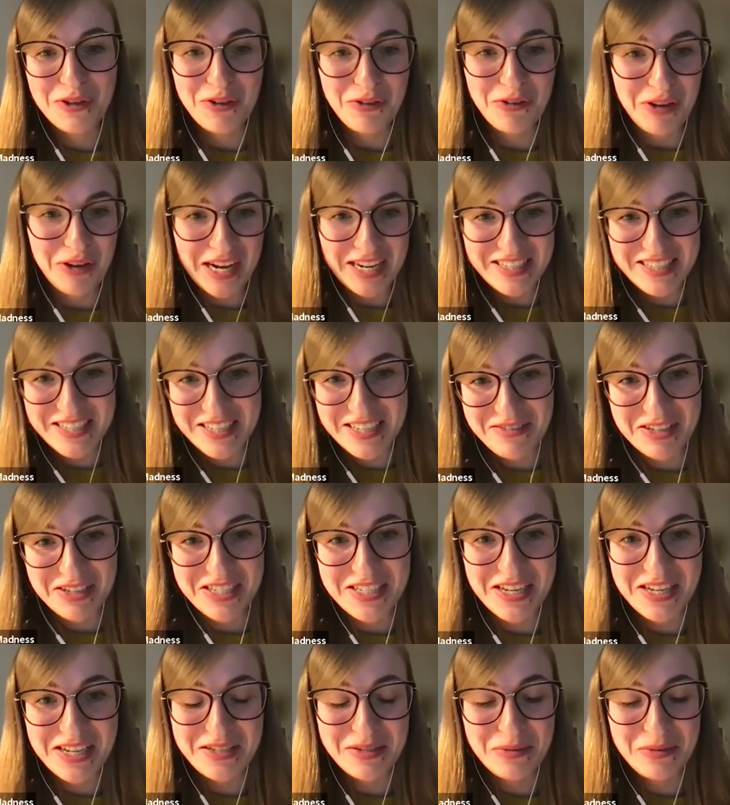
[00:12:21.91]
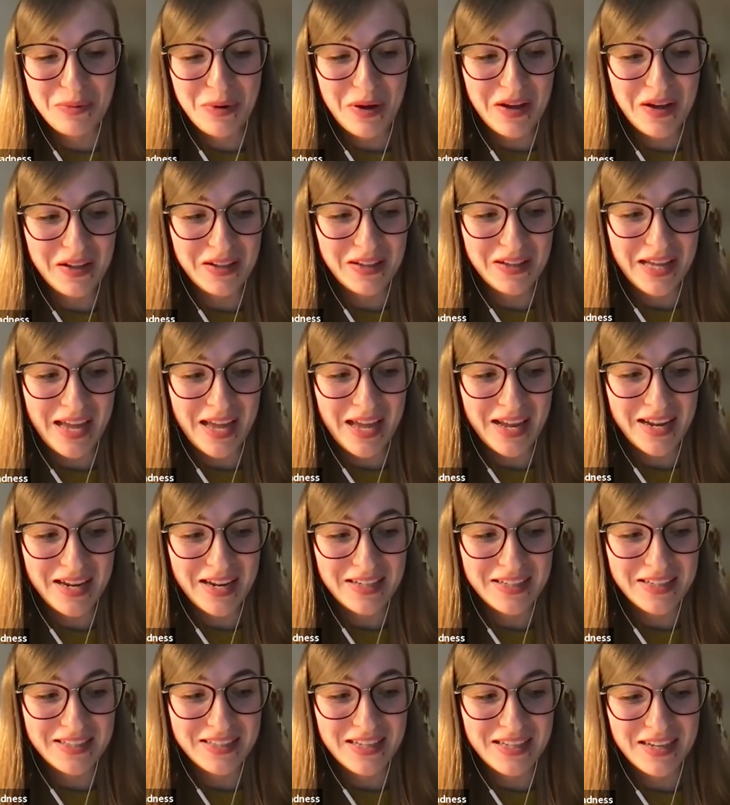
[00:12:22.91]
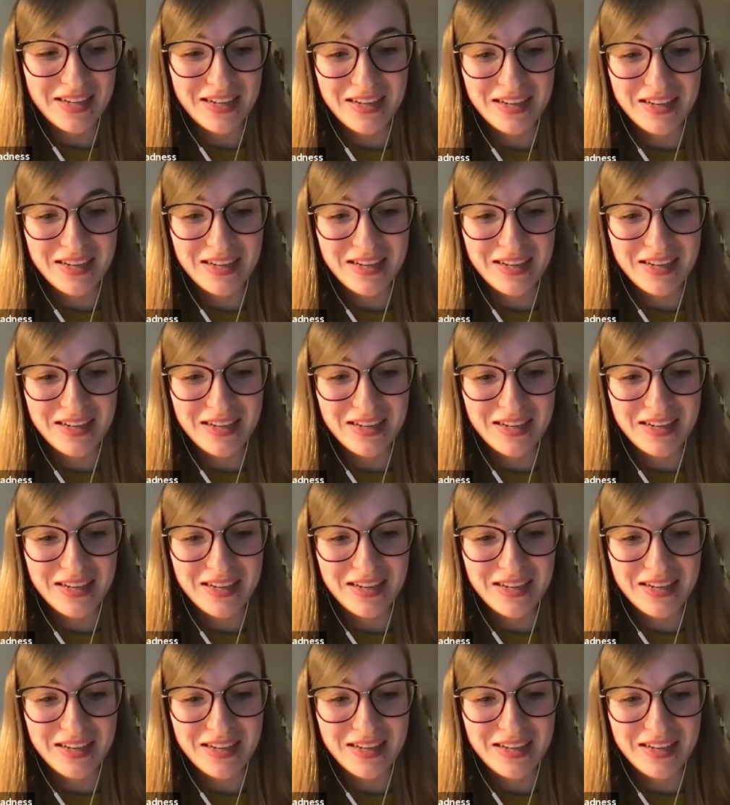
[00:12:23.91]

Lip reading: creativity as well. And